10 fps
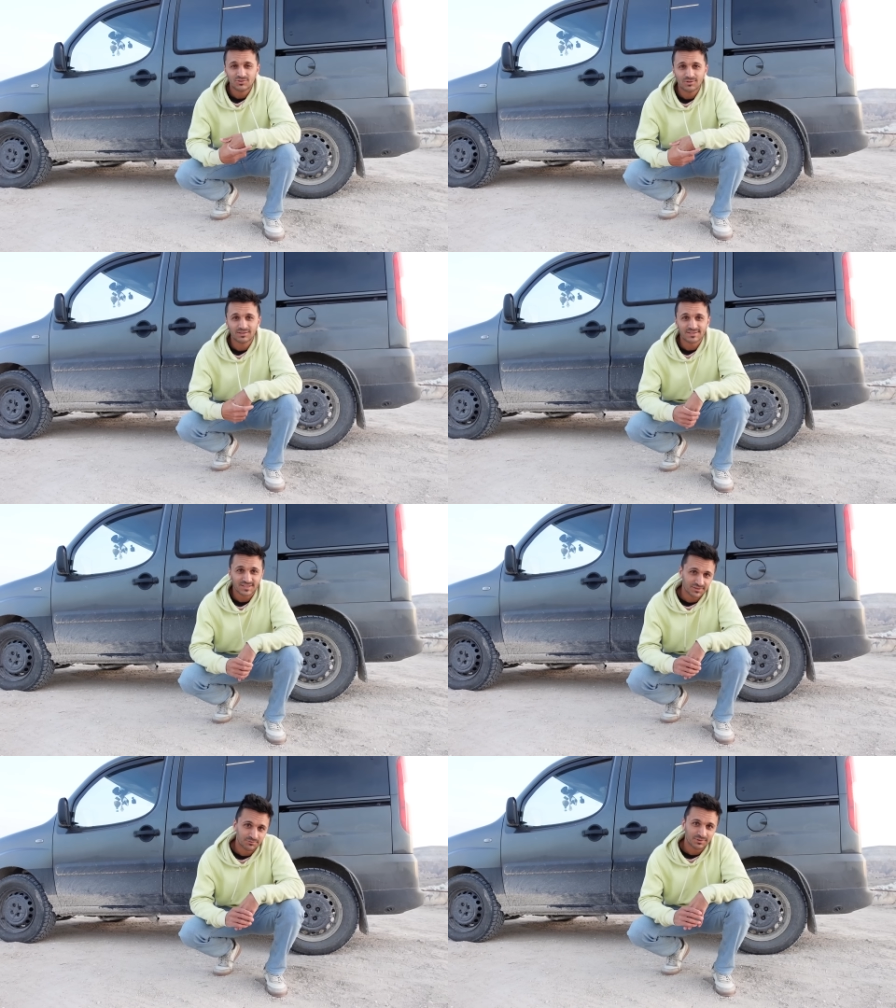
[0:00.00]
Two other
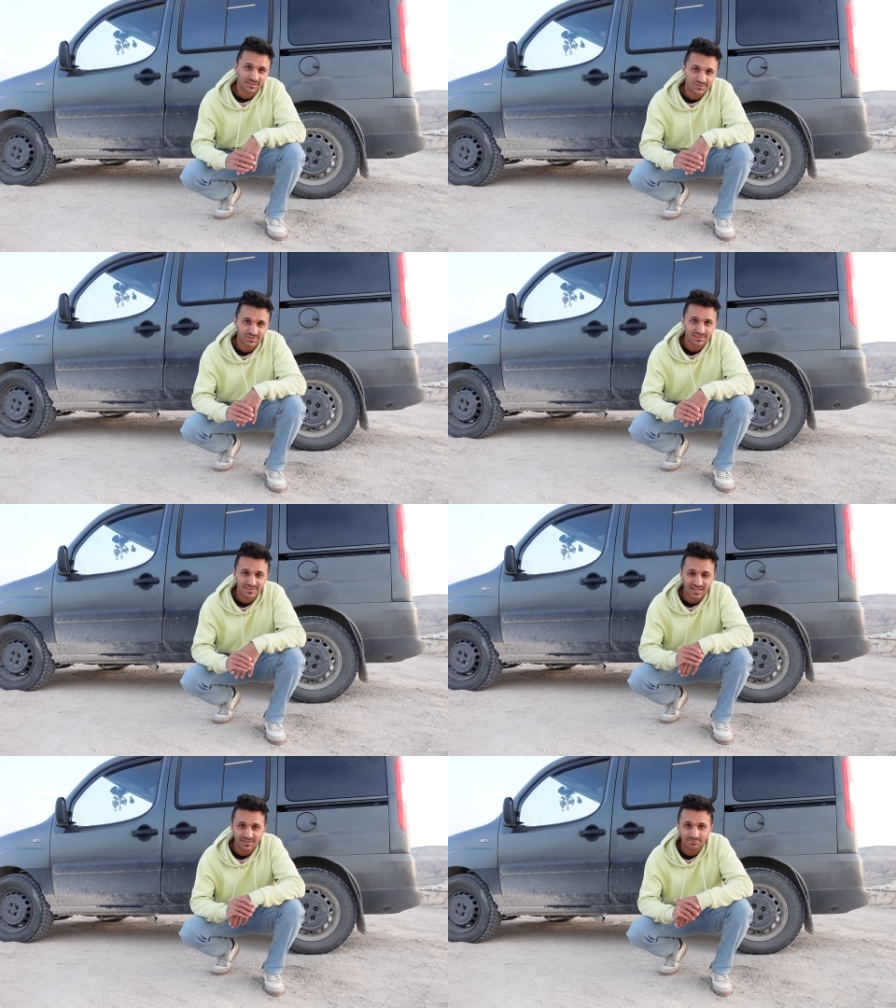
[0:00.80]
subtle
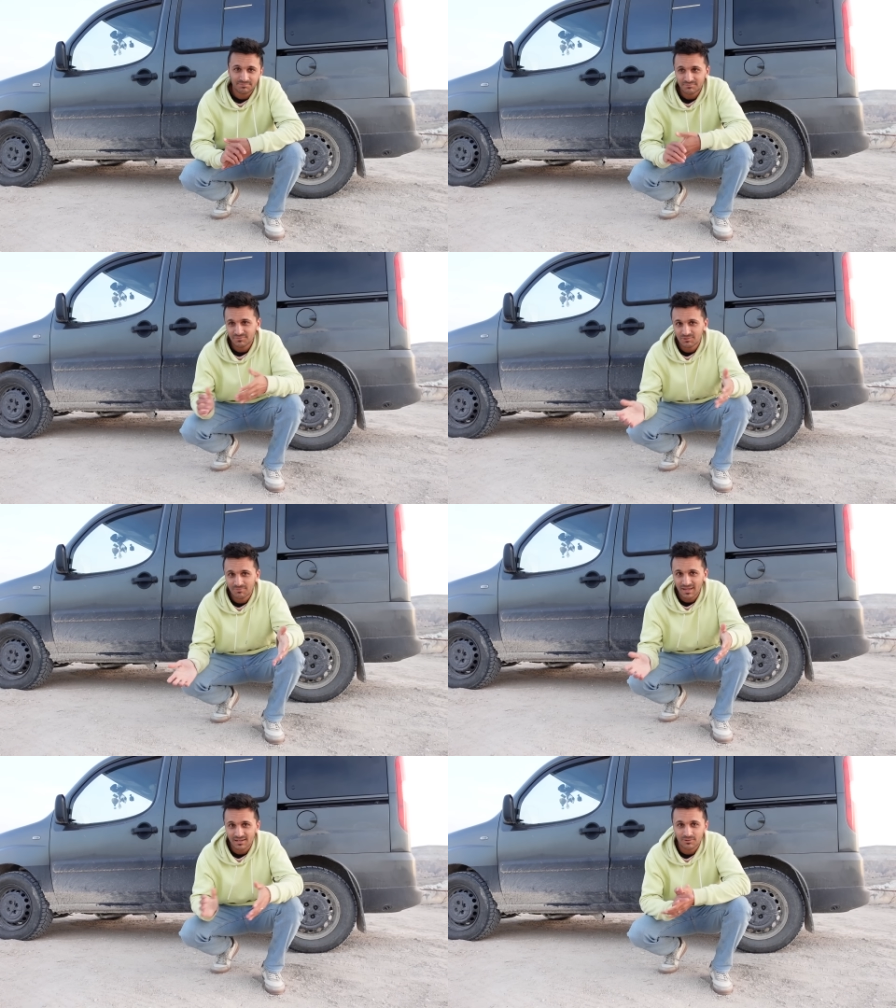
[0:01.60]
additions that you
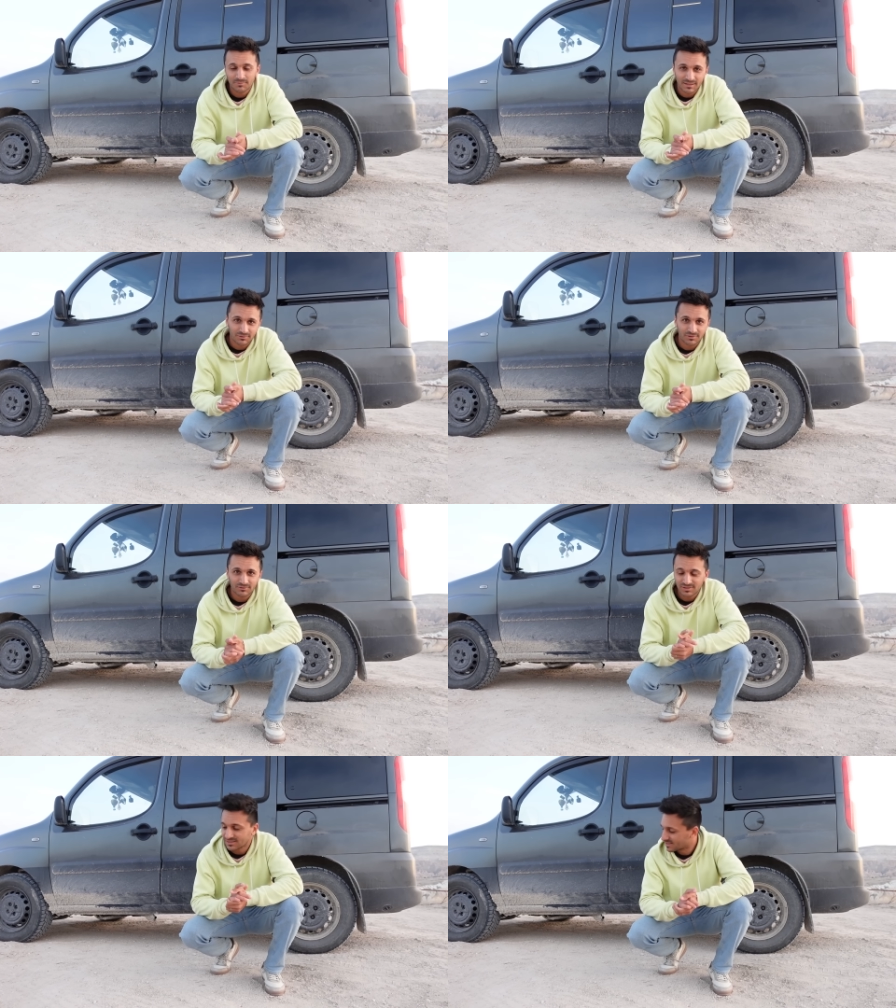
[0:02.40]
may or may not
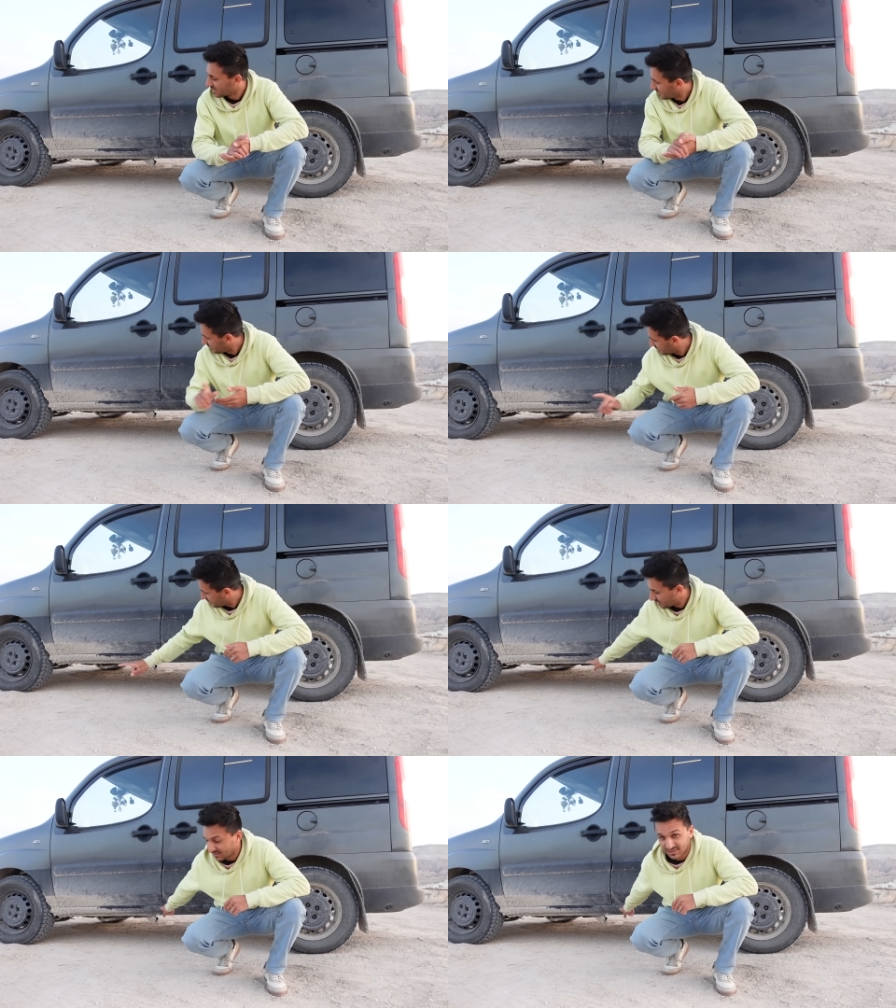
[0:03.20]
notice:
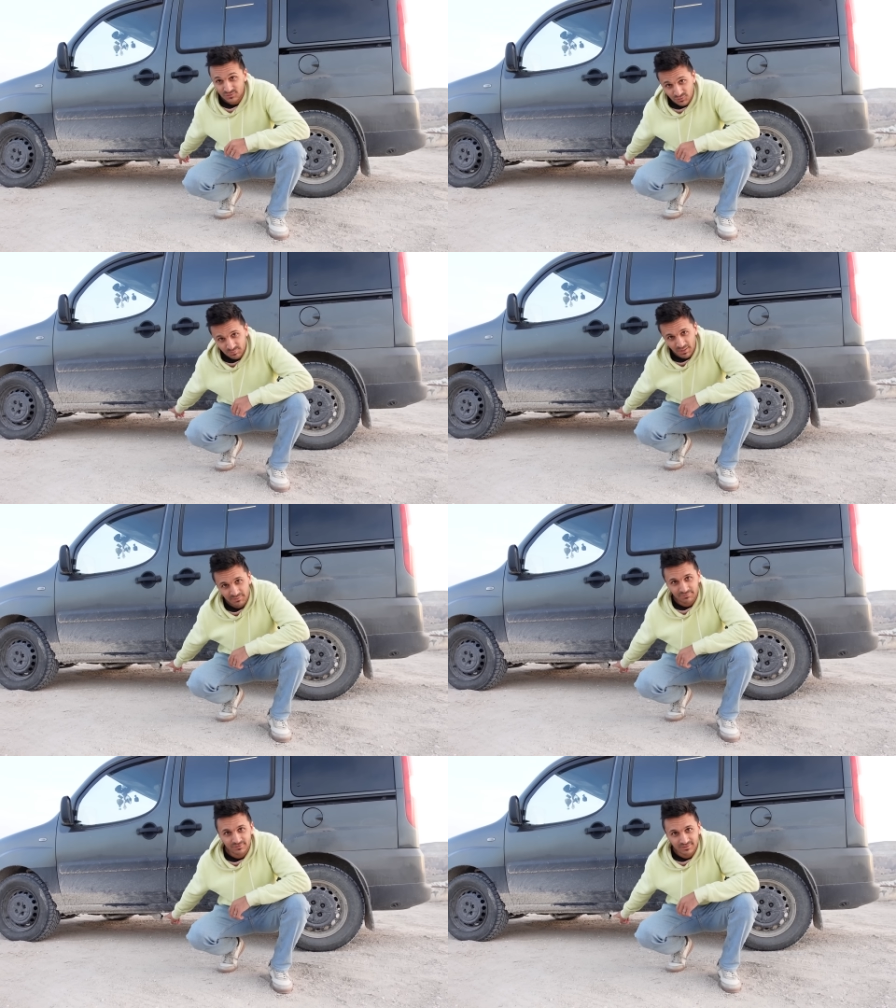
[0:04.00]
an exhaust
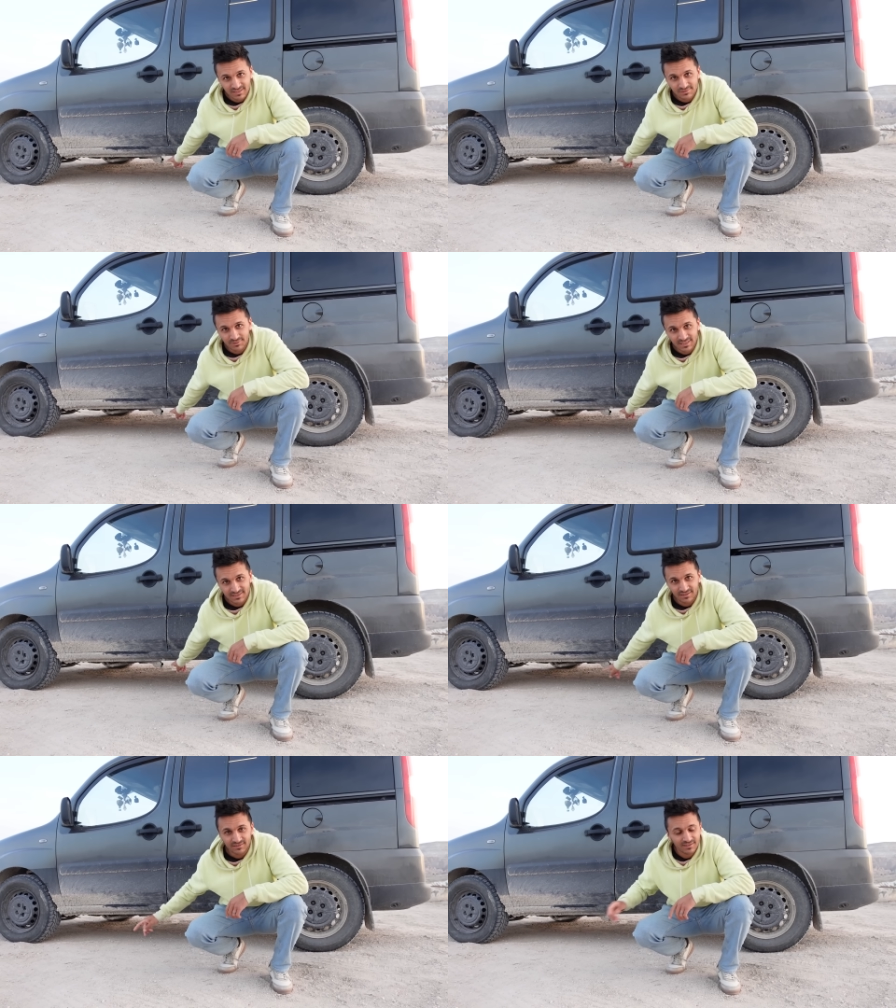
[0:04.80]
pipe for a diesel
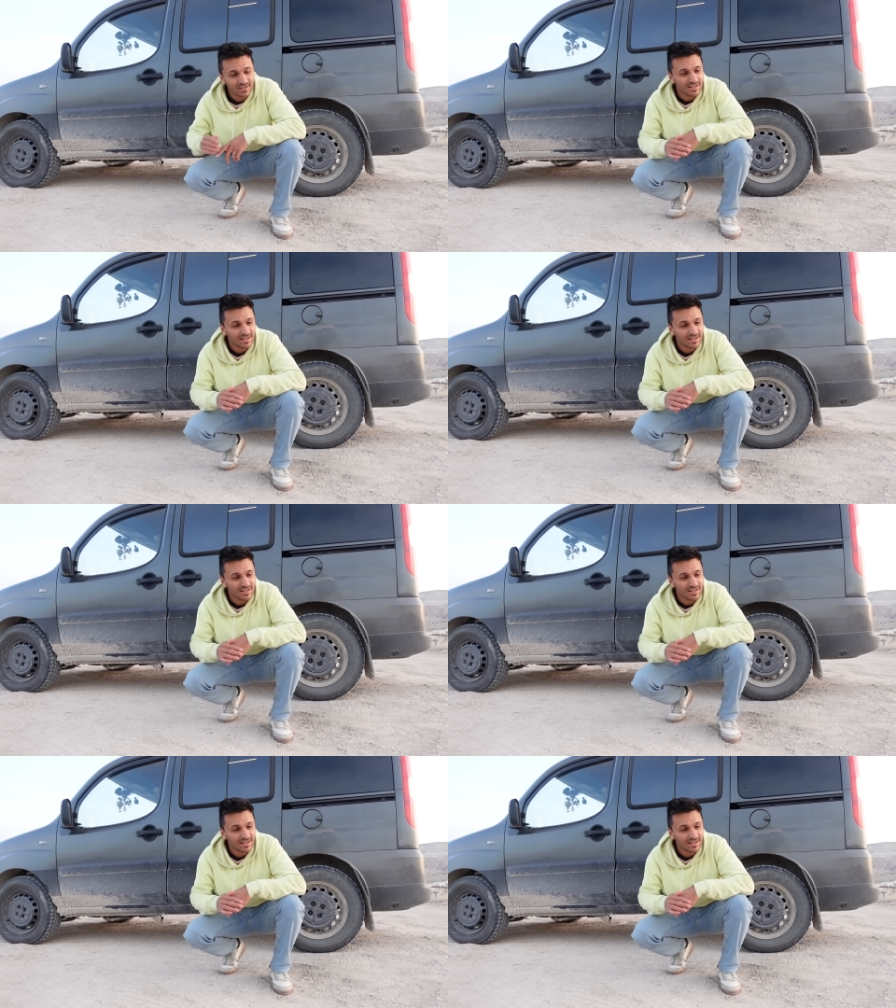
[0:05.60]
heater